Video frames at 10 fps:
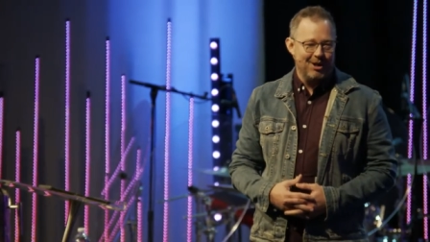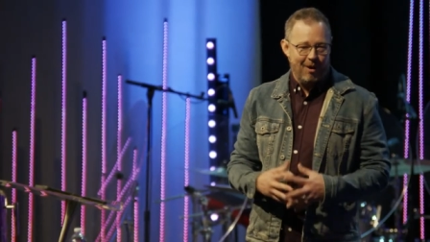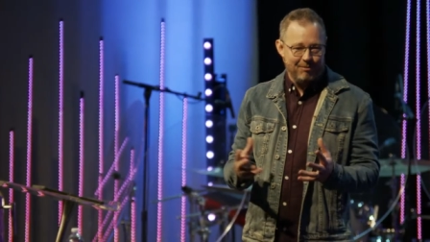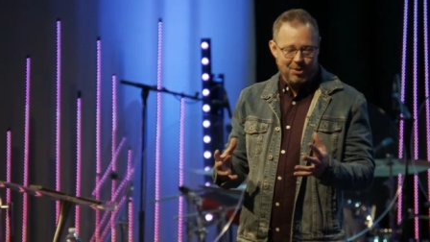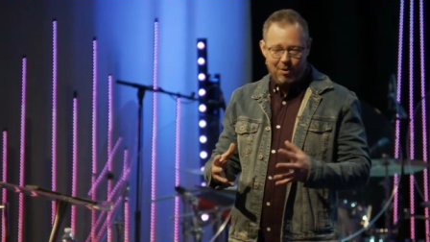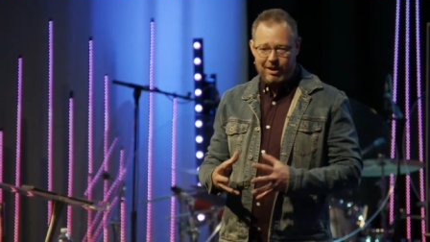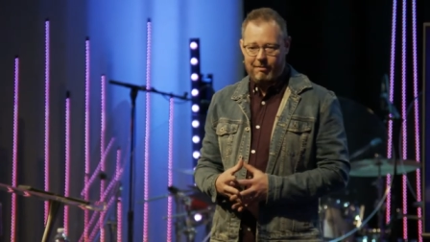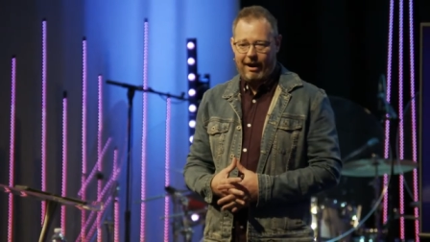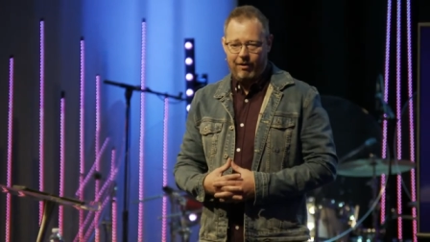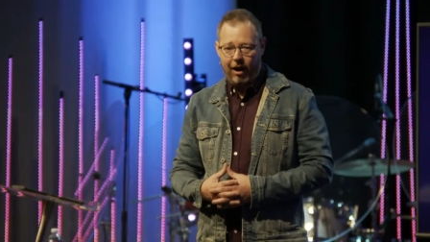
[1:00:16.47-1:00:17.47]
You know what I'm talking
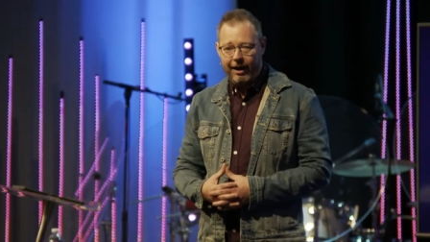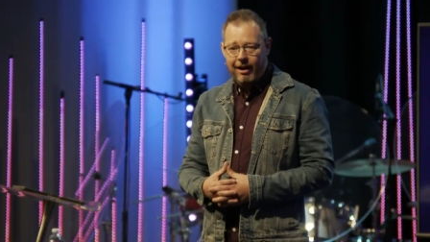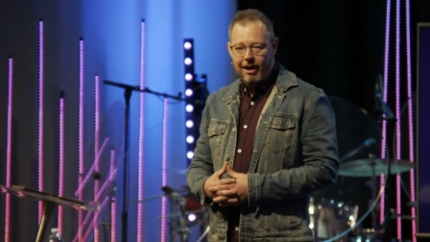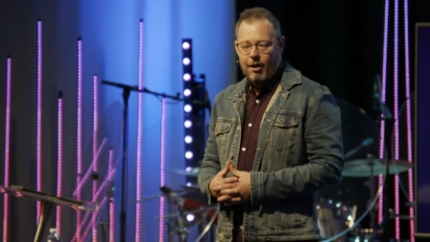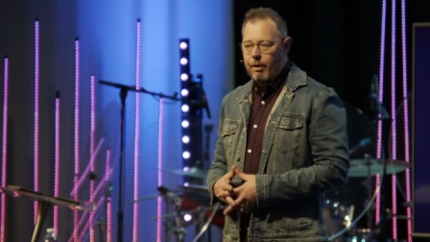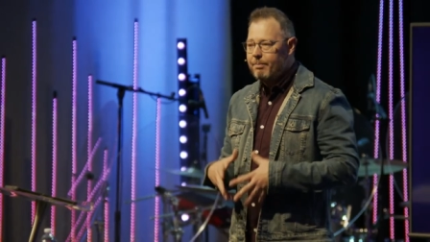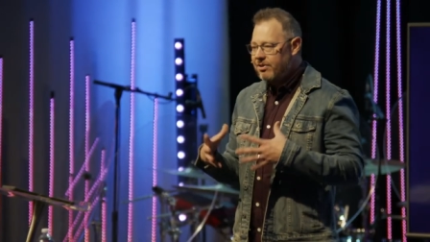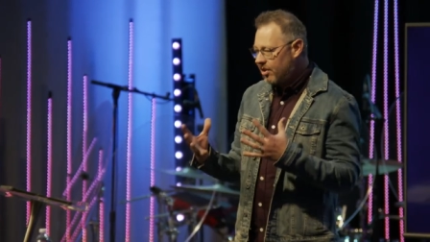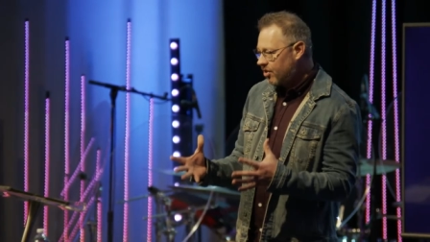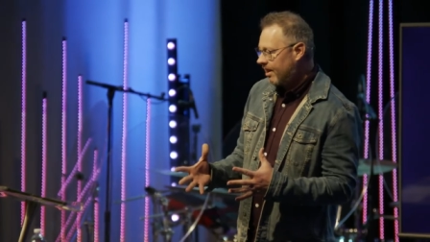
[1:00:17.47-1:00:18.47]
about, right? We
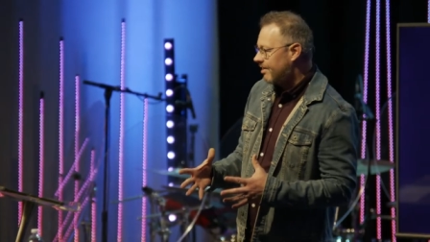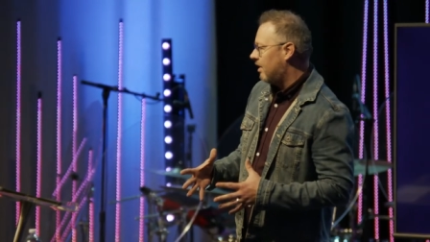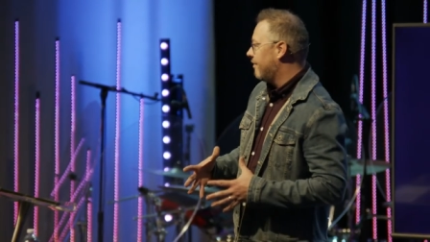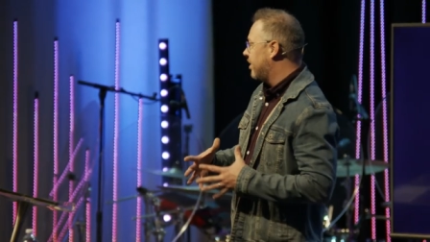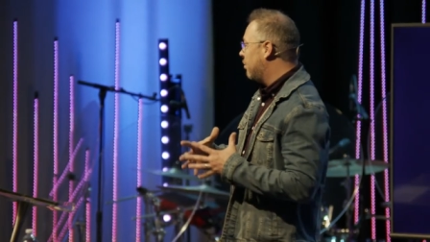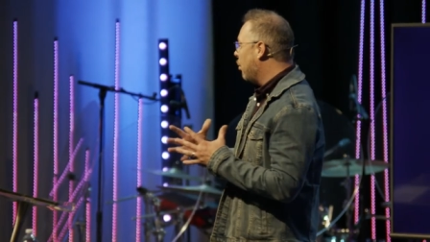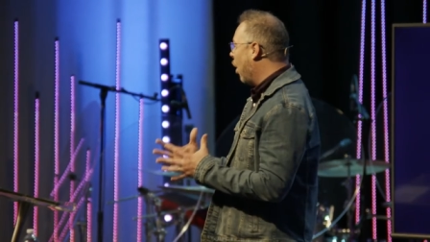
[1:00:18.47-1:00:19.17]
position ourselves in